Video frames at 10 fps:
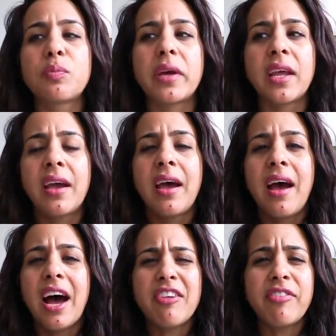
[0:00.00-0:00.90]
but
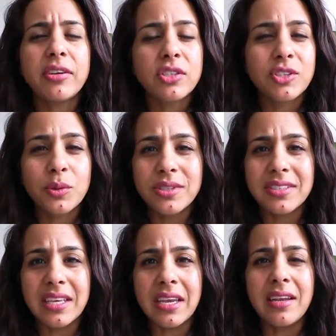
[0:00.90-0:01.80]
I felt so
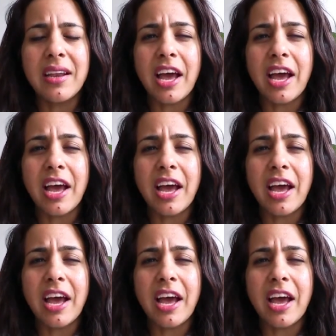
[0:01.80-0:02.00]
seen.